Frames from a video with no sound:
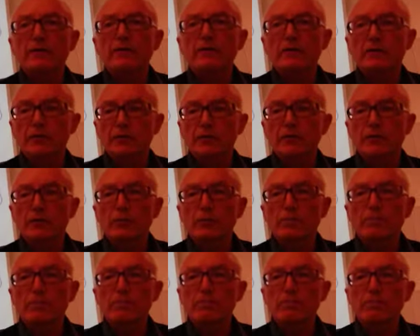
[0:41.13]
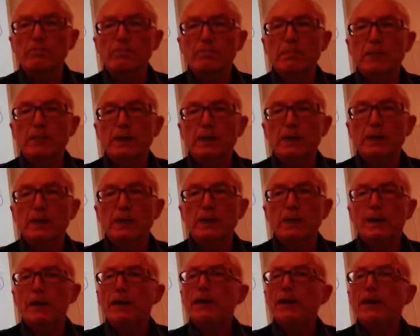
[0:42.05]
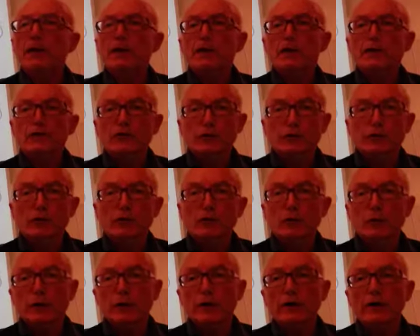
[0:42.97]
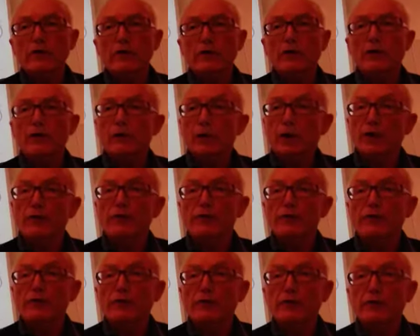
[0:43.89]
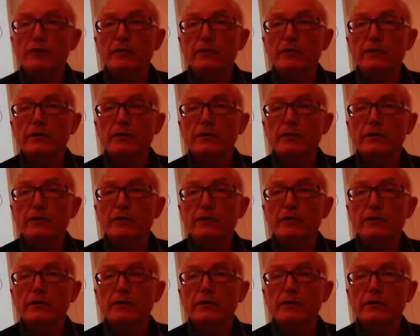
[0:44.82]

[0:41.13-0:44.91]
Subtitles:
with you. You request